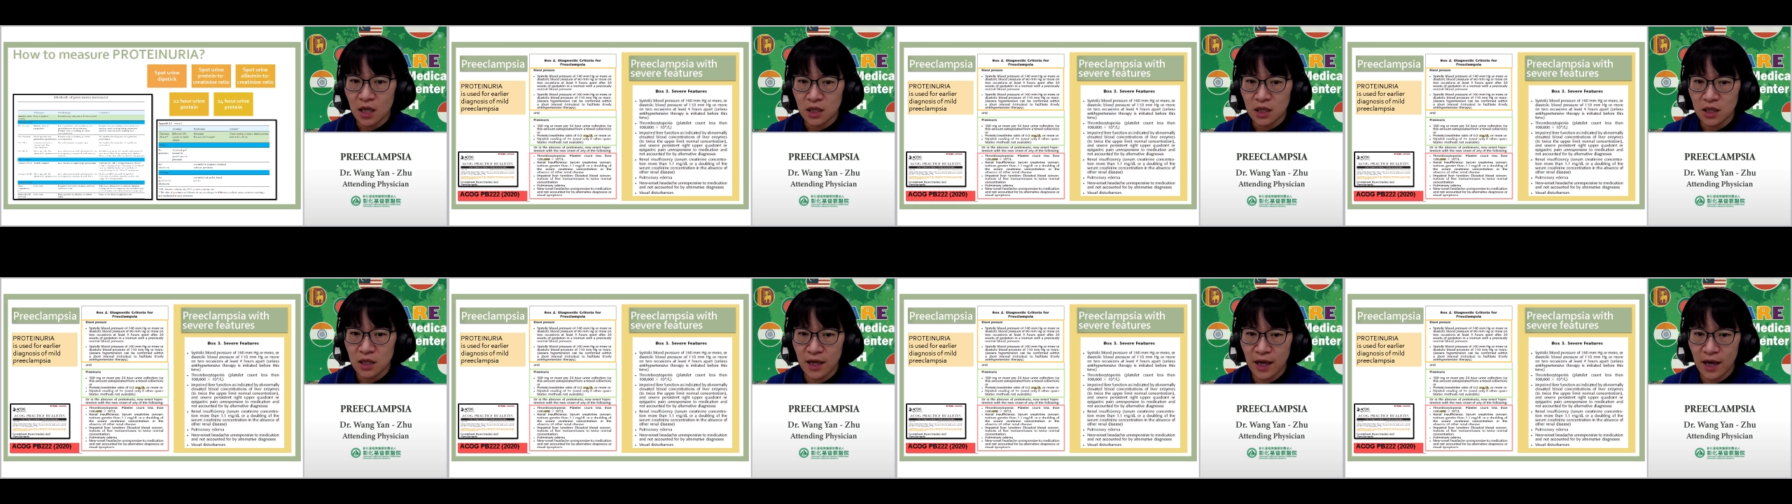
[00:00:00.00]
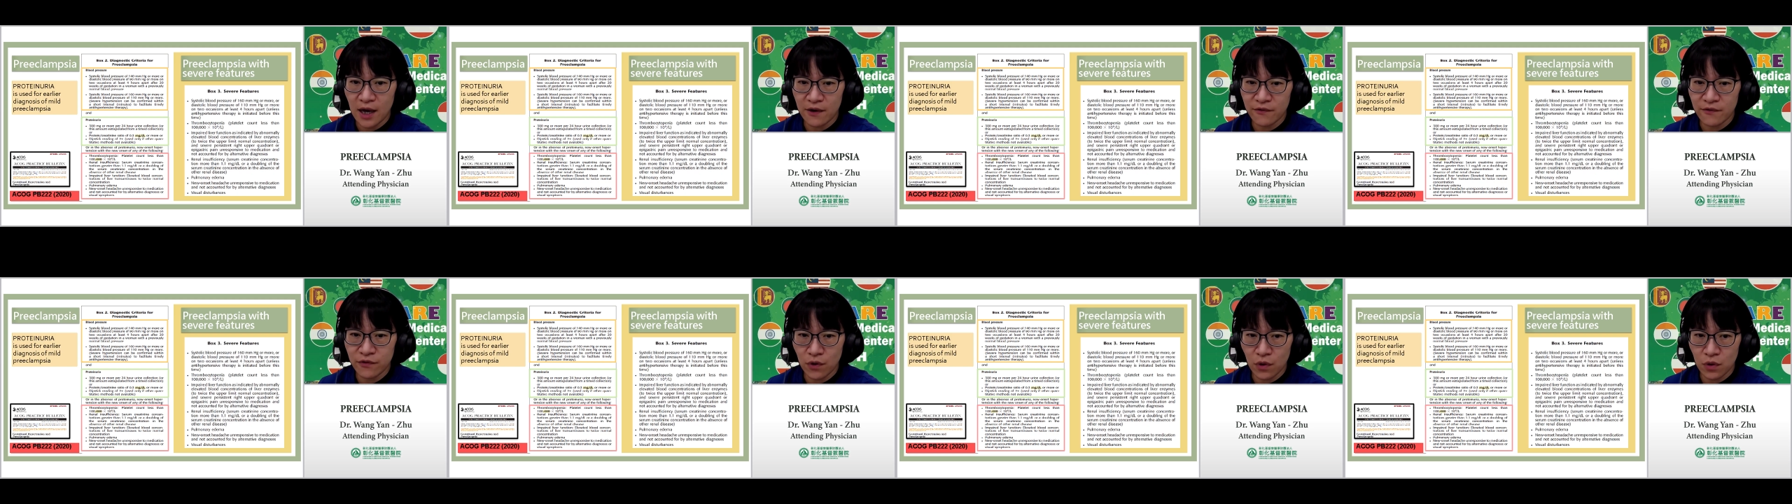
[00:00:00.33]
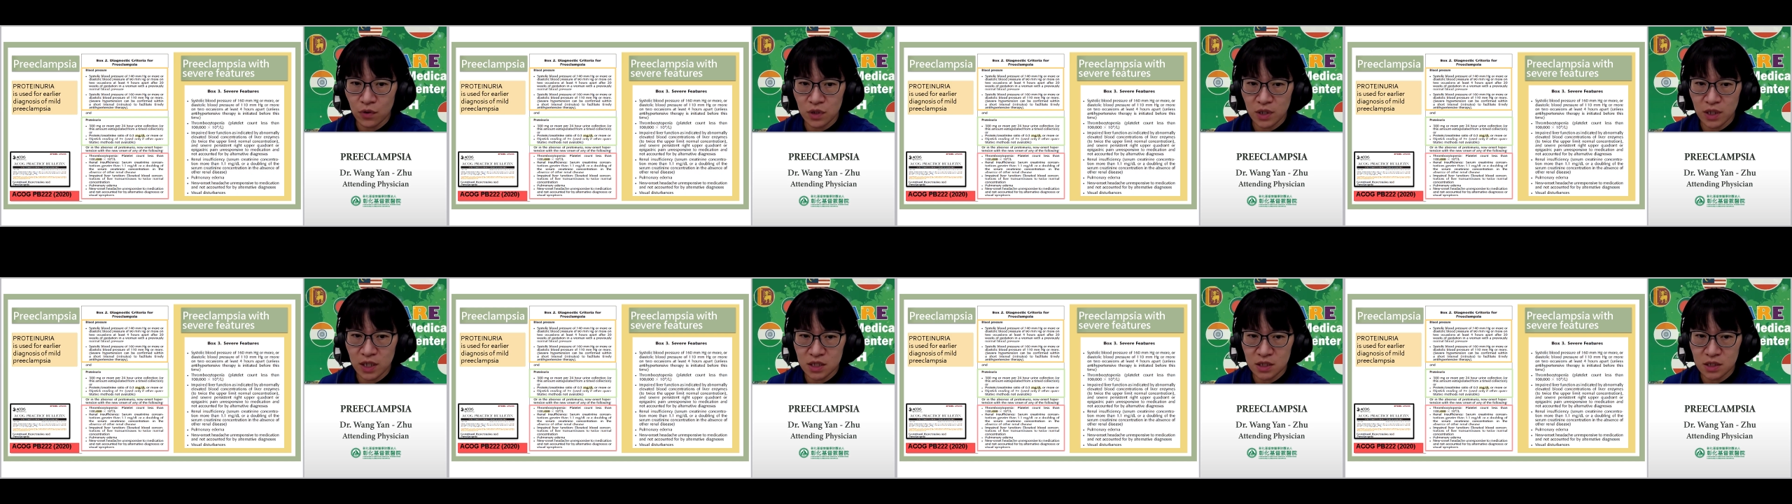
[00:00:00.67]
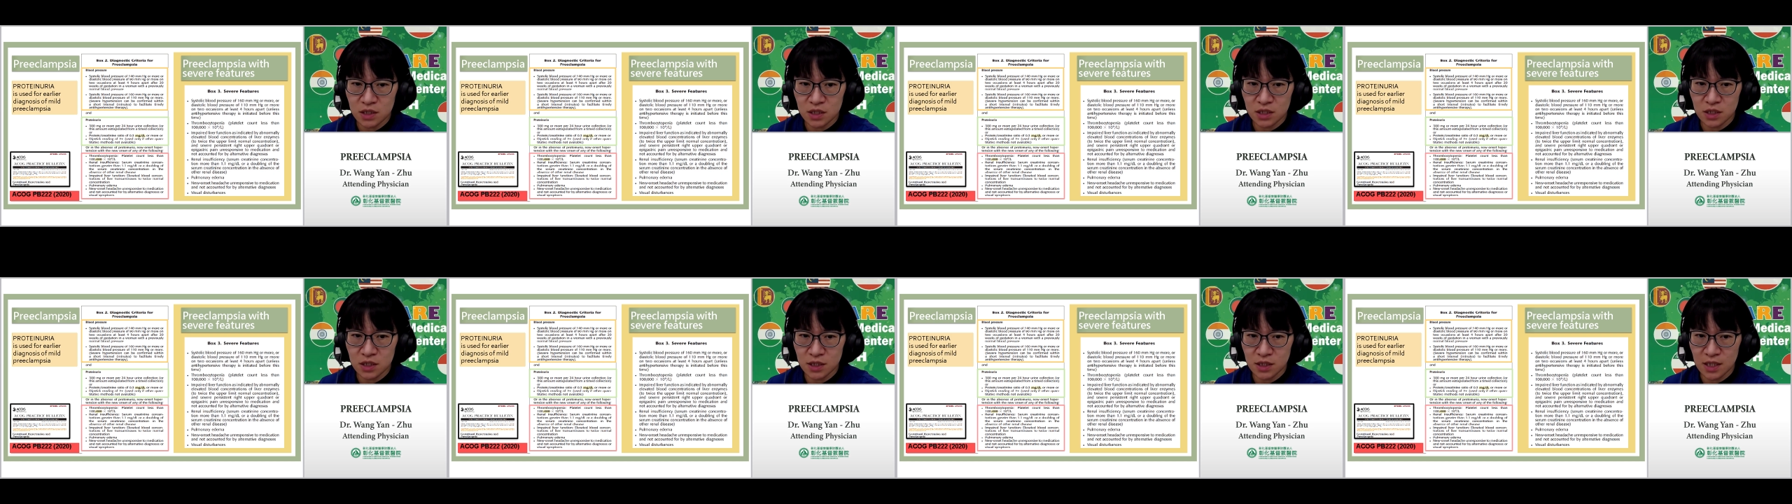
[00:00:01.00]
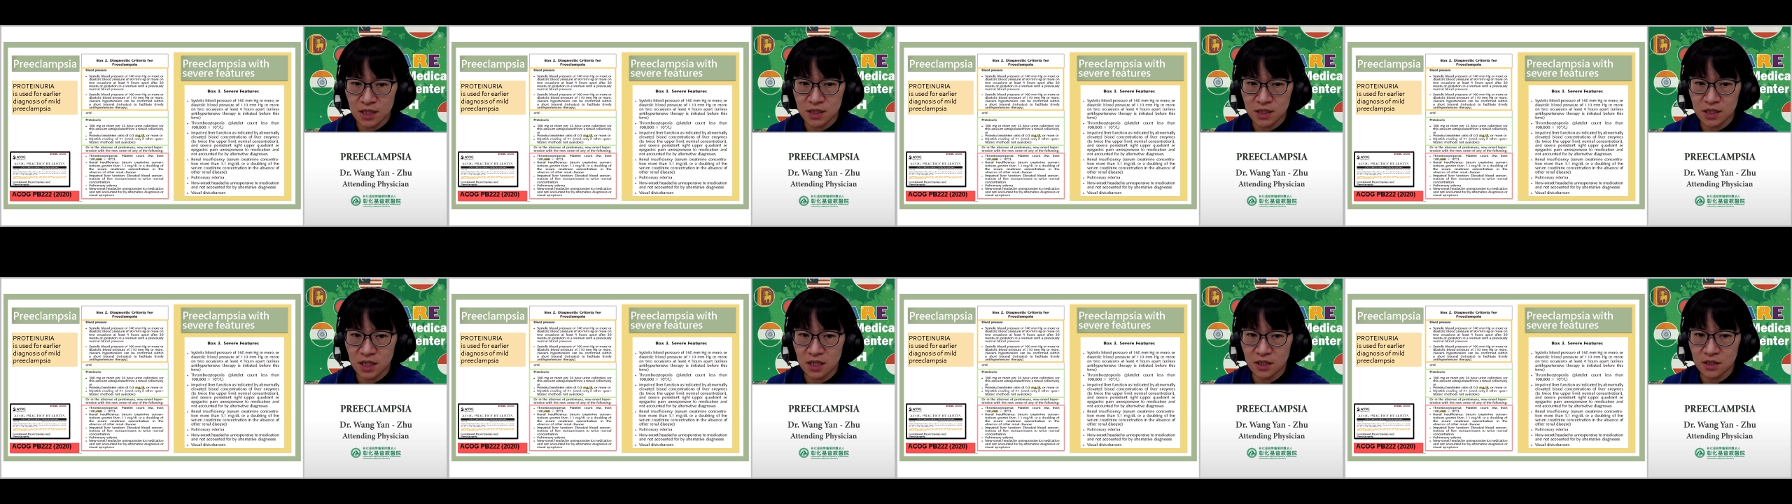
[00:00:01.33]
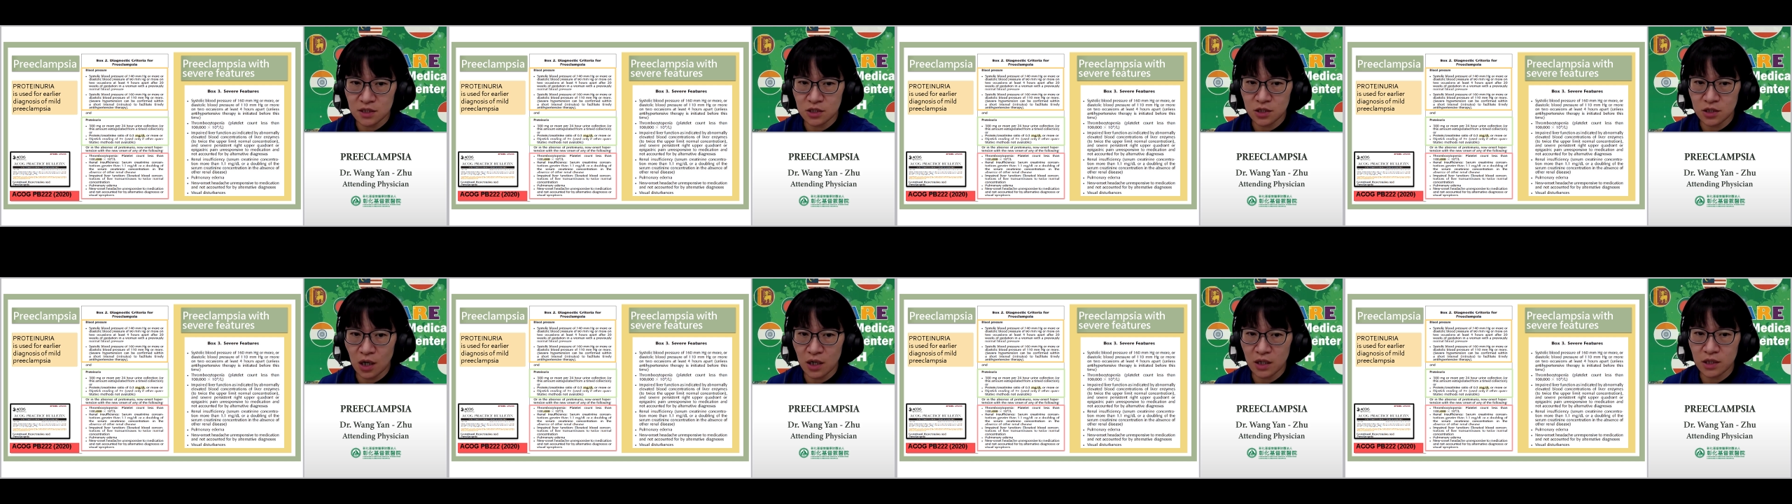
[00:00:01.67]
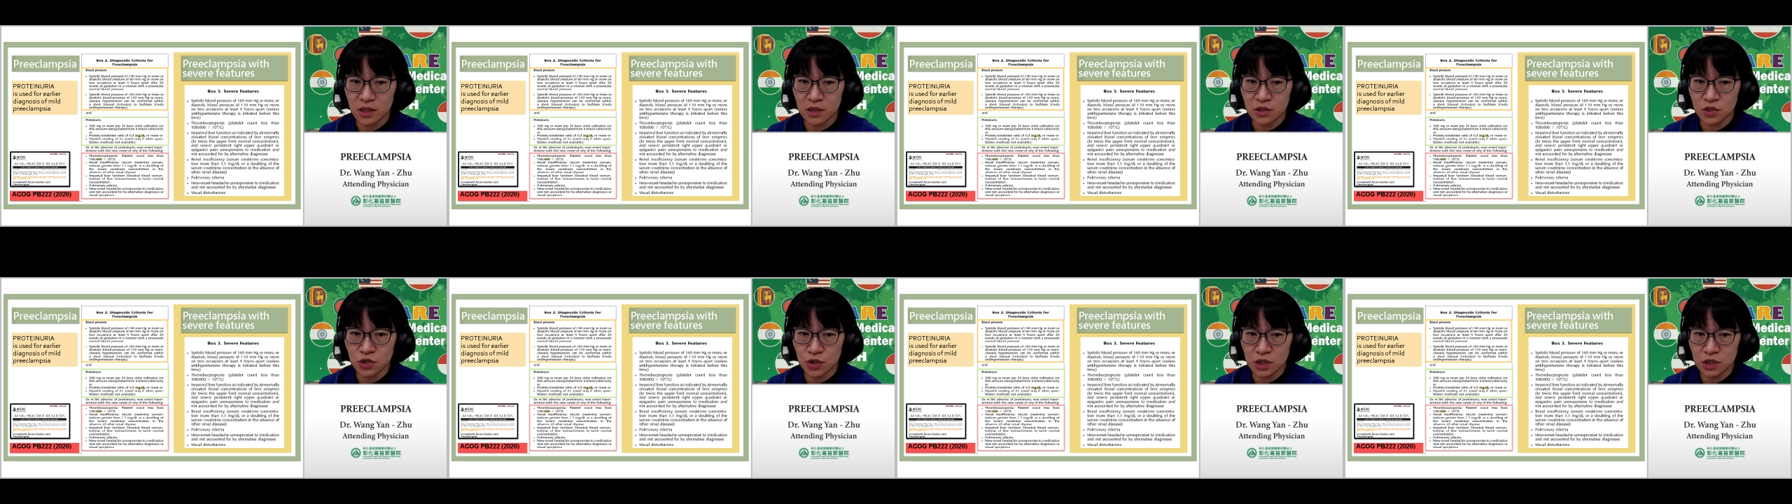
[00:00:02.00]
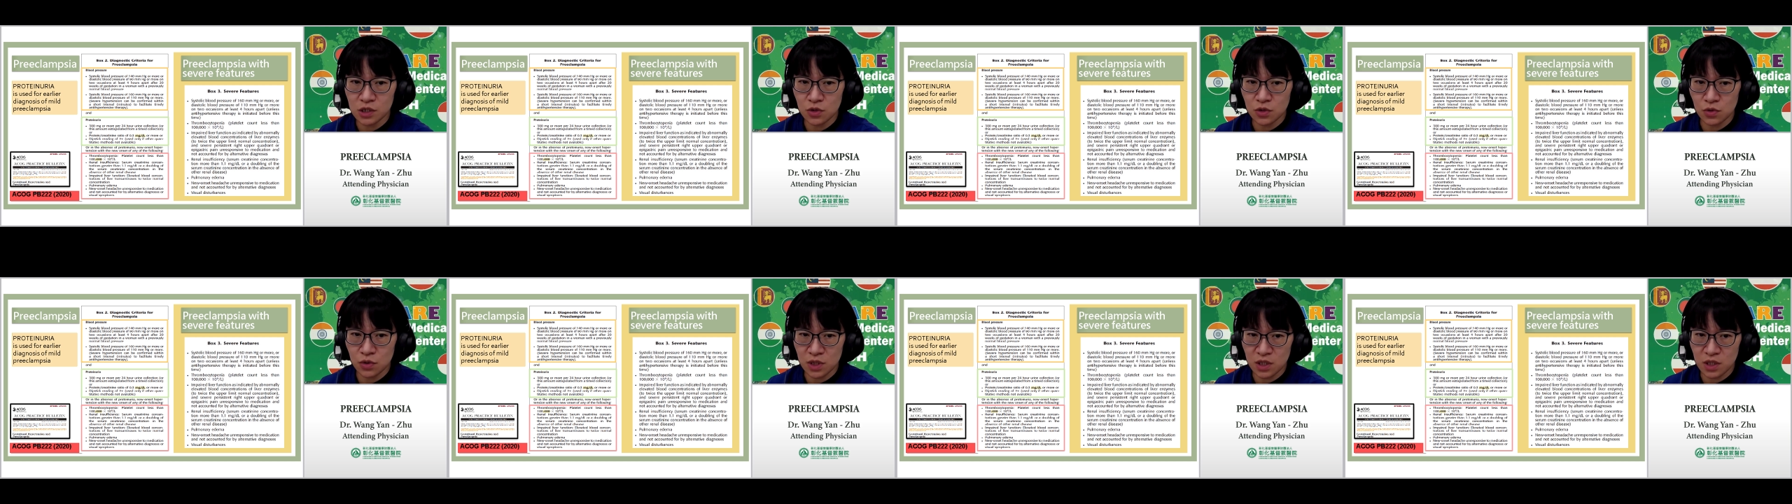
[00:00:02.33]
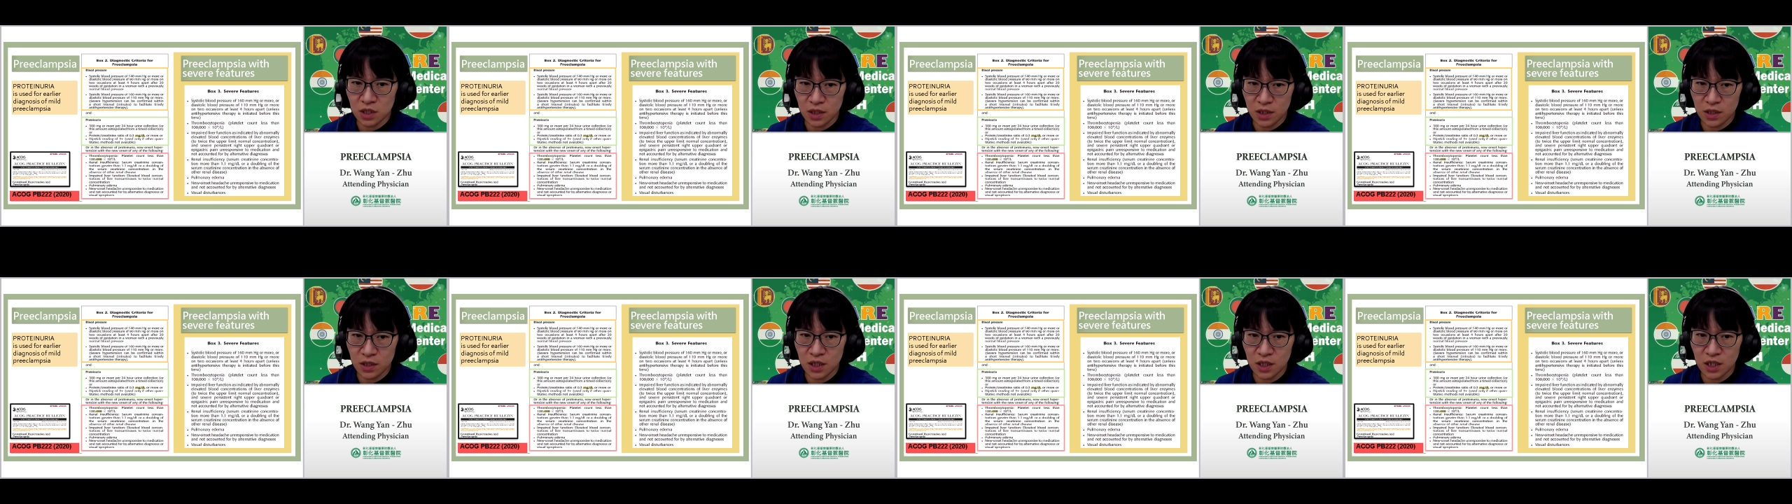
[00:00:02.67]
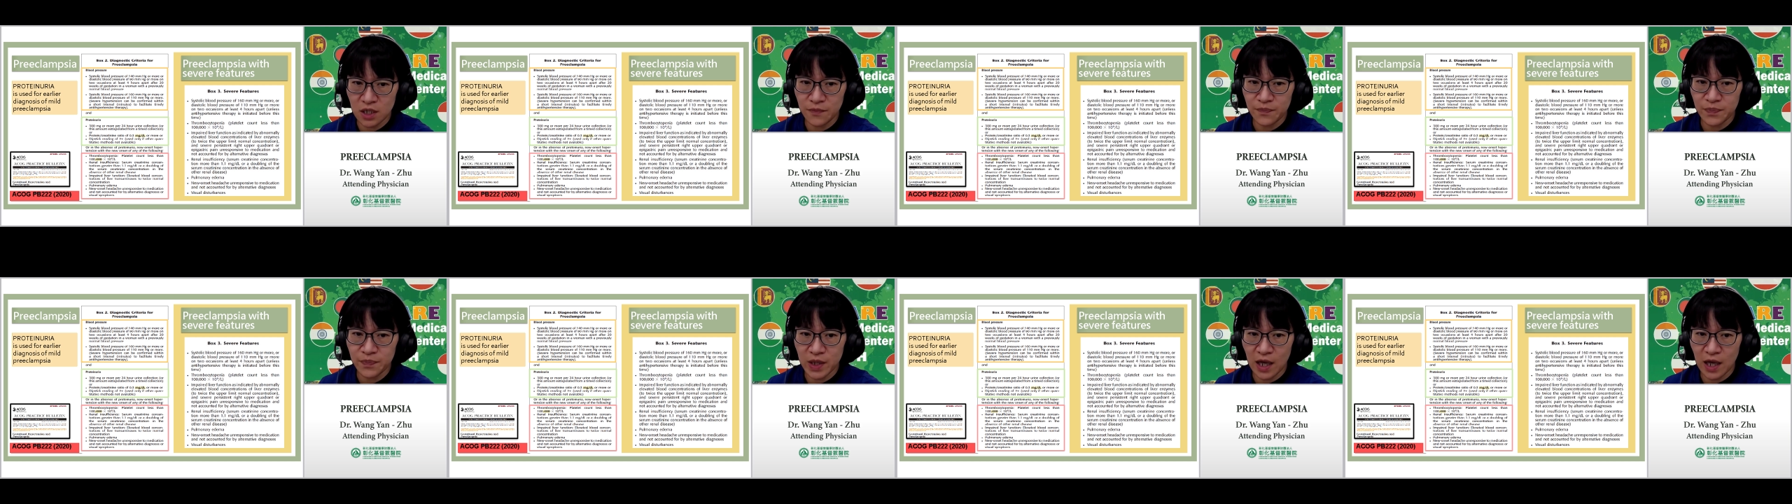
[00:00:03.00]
they have all these things inside. Just look clearly.